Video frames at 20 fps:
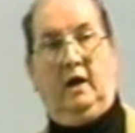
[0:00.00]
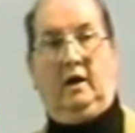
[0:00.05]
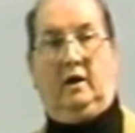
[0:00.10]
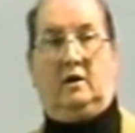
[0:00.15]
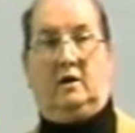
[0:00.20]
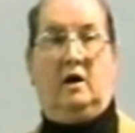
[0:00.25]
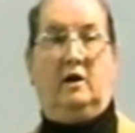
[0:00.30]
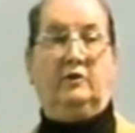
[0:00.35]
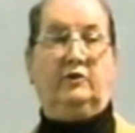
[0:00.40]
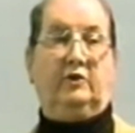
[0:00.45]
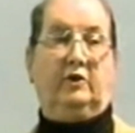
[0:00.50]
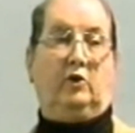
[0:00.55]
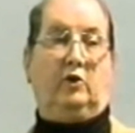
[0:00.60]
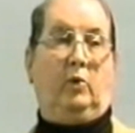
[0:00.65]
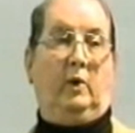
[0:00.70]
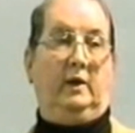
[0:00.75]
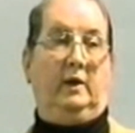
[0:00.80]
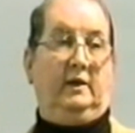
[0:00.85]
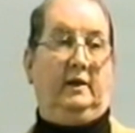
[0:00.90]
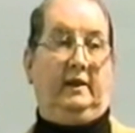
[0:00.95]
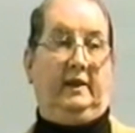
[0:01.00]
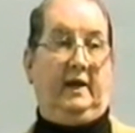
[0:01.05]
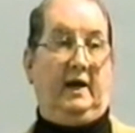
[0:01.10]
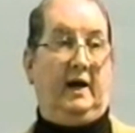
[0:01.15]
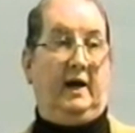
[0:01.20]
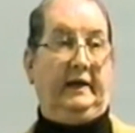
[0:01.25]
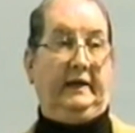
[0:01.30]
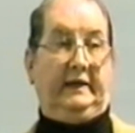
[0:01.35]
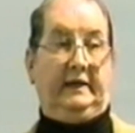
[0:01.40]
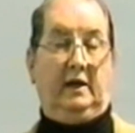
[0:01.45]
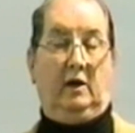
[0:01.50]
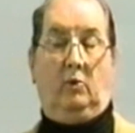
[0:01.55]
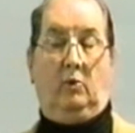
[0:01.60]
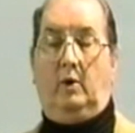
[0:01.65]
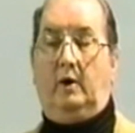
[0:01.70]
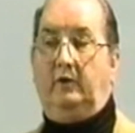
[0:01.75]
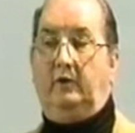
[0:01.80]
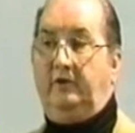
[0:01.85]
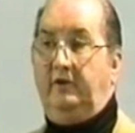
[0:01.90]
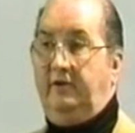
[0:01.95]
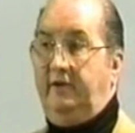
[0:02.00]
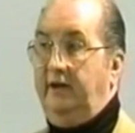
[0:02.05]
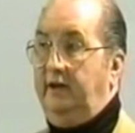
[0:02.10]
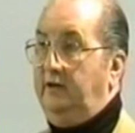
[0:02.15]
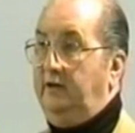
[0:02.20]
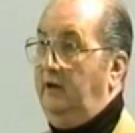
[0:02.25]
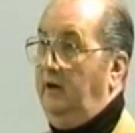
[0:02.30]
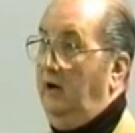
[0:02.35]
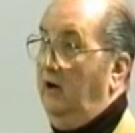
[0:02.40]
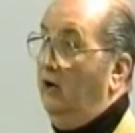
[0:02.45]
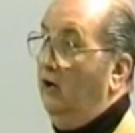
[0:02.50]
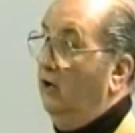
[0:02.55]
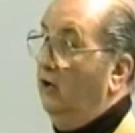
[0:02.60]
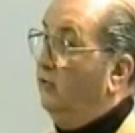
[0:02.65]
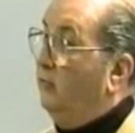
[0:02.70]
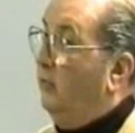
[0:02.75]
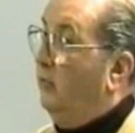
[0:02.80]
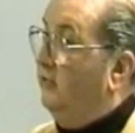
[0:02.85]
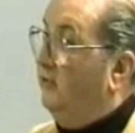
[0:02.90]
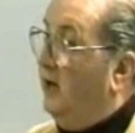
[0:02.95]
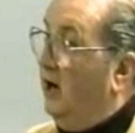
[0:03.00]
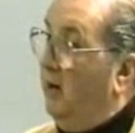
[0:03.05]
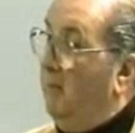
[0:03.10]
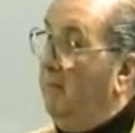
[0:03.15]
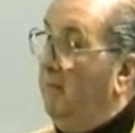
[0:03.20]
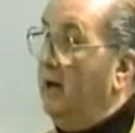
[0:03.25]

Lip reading: And consequently, the idea was that the earth was our